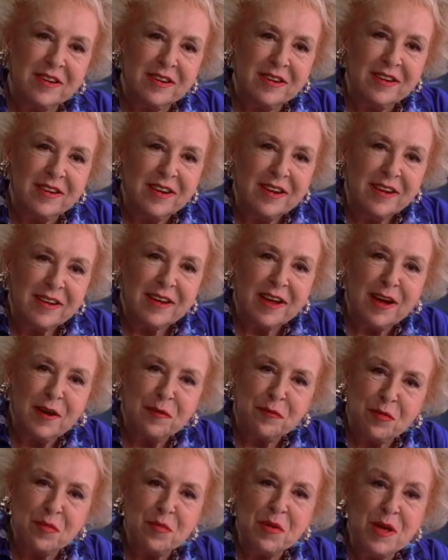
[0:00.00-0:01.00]
get from
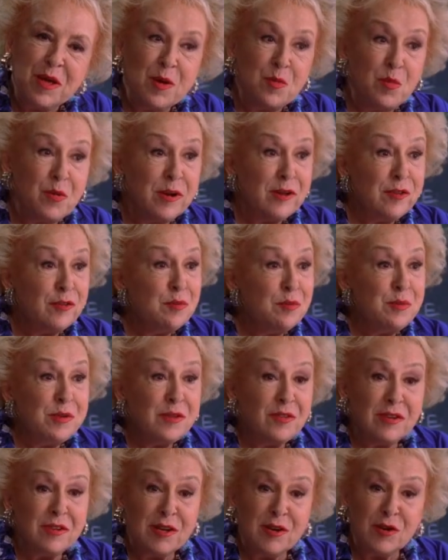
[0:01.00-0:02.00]
him what is missing
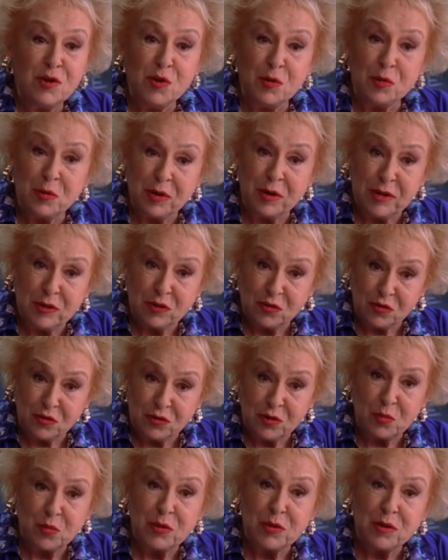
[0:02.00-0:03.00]
in your relationship with
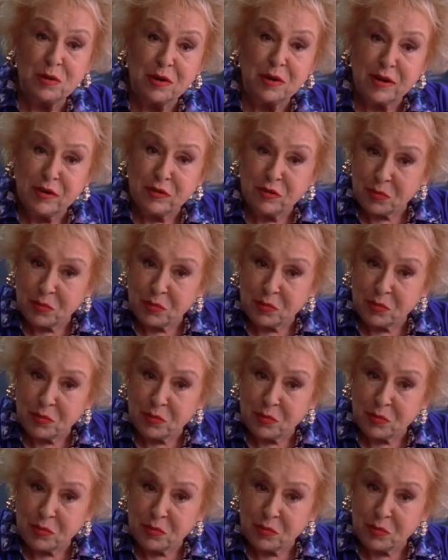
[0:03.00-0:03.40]
your husband.